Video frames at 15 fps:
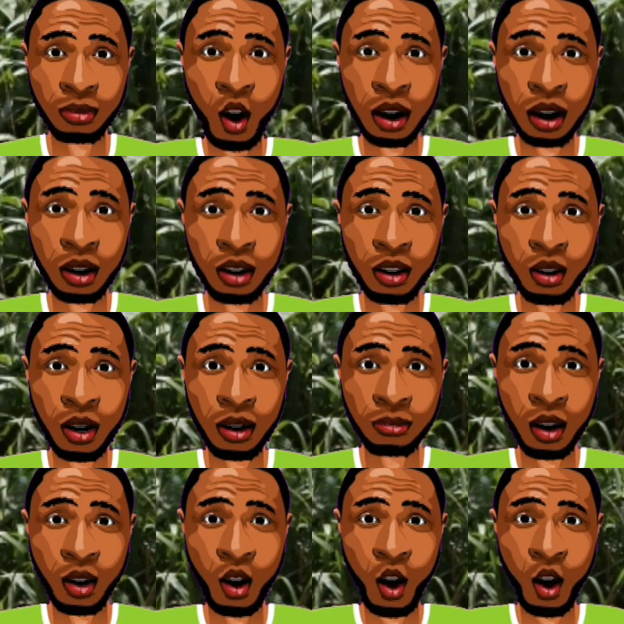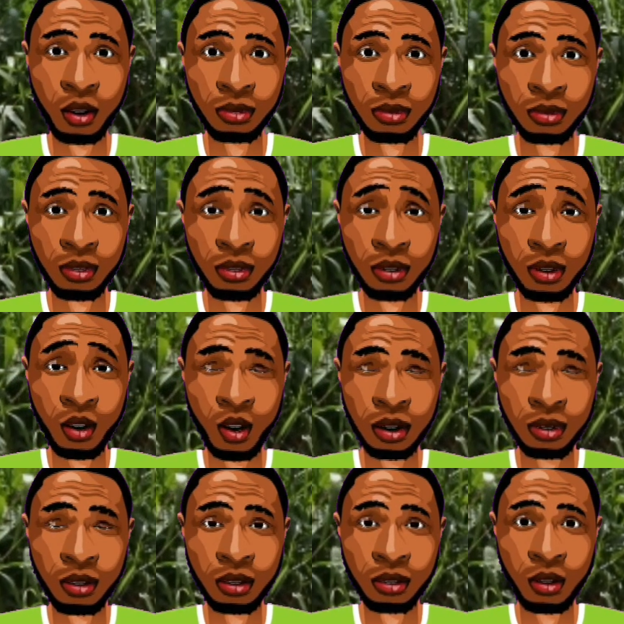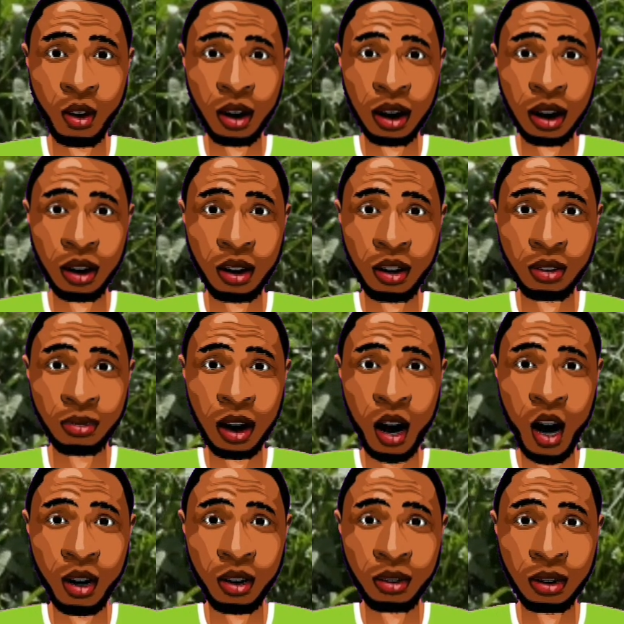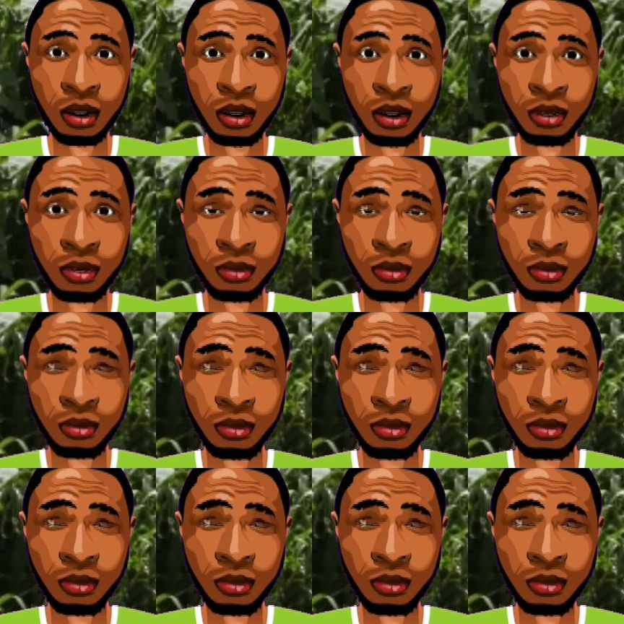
bungalow on it for 7 million naira only.